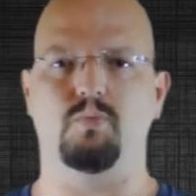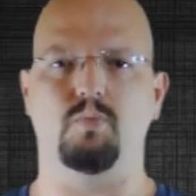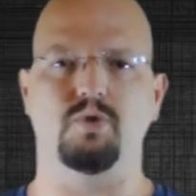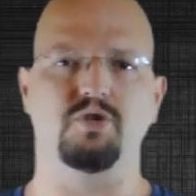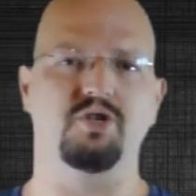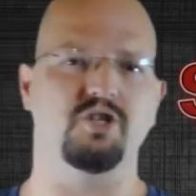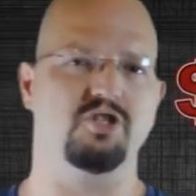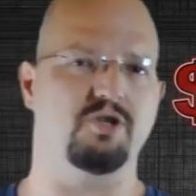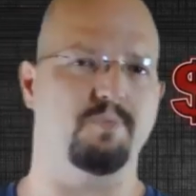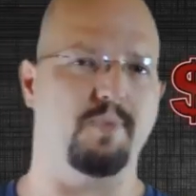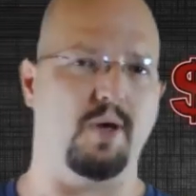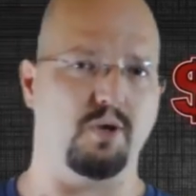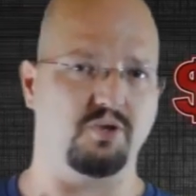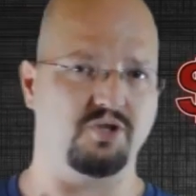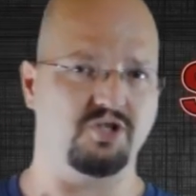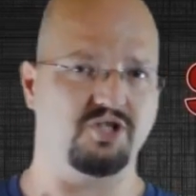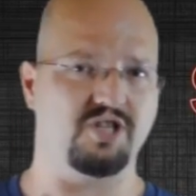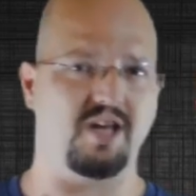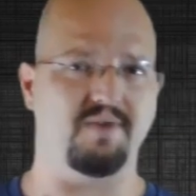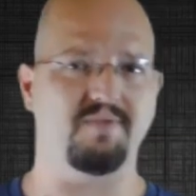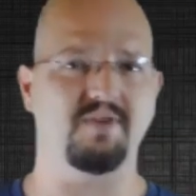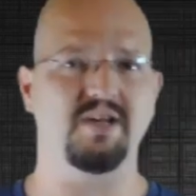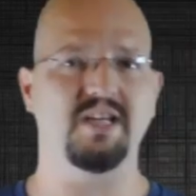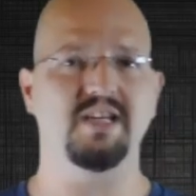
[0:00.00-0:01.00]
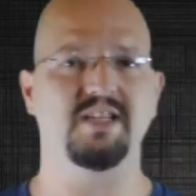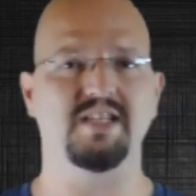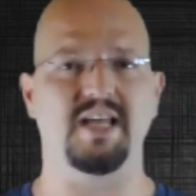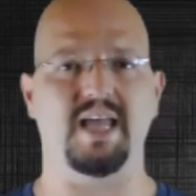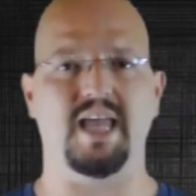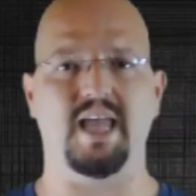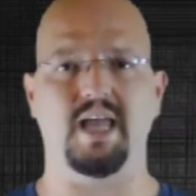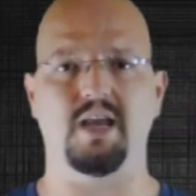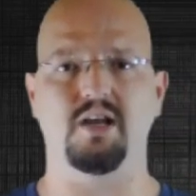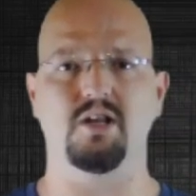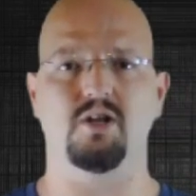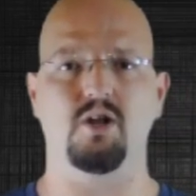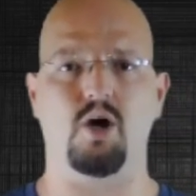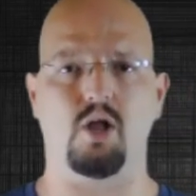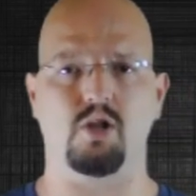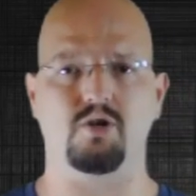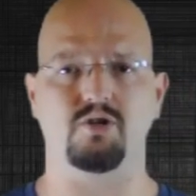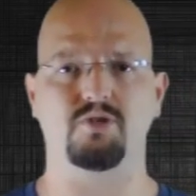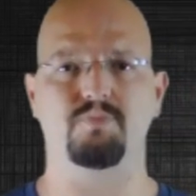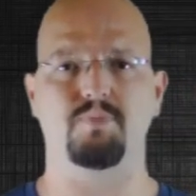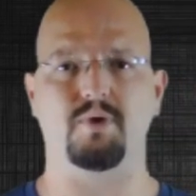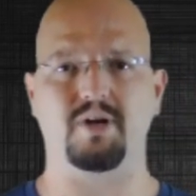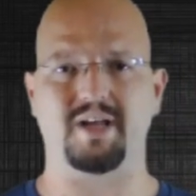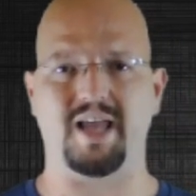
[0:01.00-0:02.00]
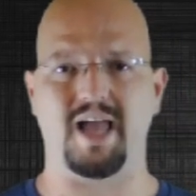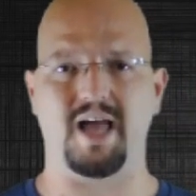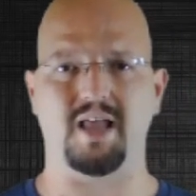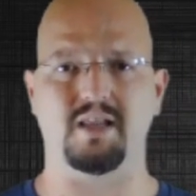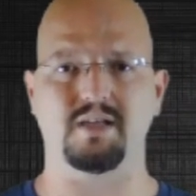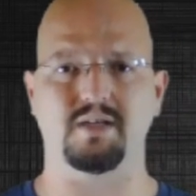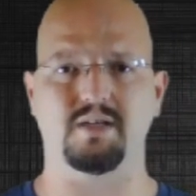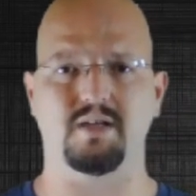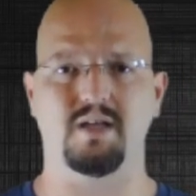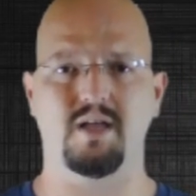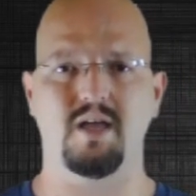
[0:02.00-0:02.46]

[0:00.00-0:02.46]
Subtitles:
which is about $70 to $80 per gallon,